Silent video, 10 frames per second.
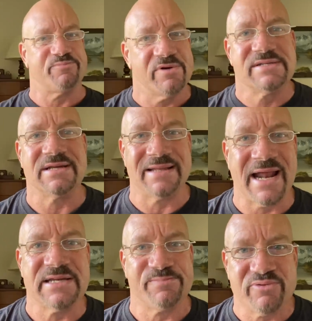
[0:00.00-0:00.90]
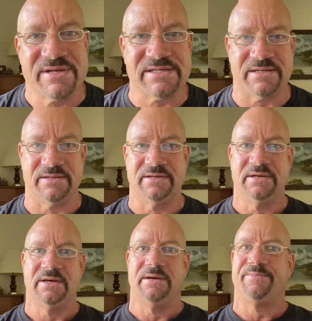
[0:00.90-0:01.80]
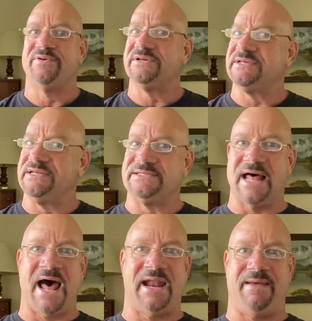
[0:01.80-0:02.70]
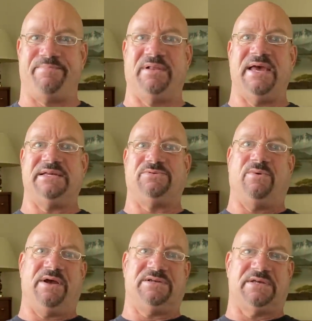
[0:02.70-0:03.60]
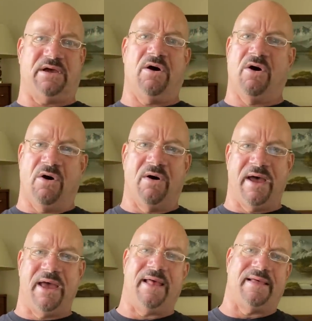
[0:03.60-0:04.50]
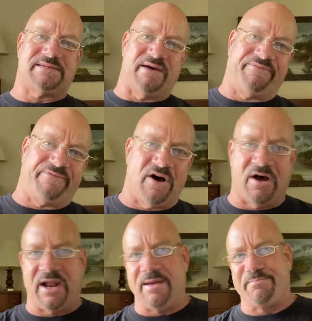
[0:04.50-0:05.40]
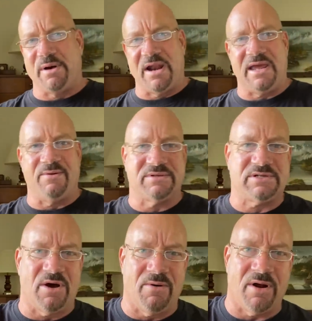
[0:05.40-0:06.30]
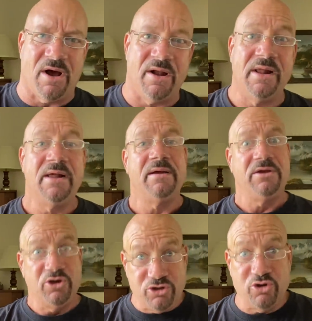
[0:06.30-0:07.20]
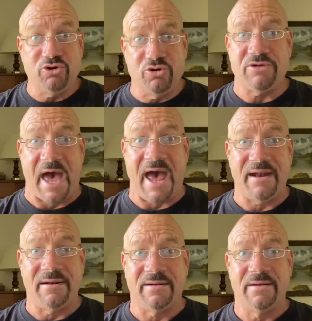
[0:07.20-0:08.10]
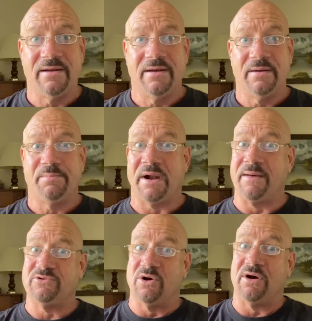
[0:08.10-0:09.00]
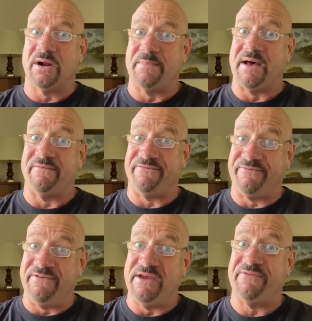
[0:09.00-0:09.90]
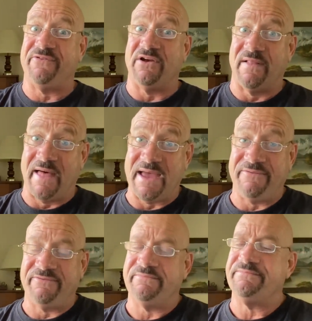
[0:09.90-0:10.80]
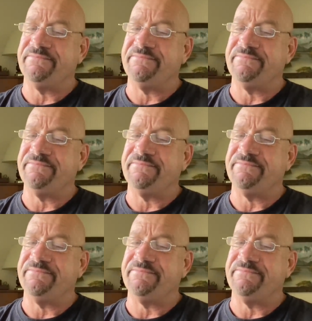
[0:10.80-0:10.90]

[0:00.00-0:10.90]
prison. That is prison. Prison is not a place where it's like, oh, hey, let's have fun. Hey, buddy, what's going on? You do that. But I'm talking about fear for your life.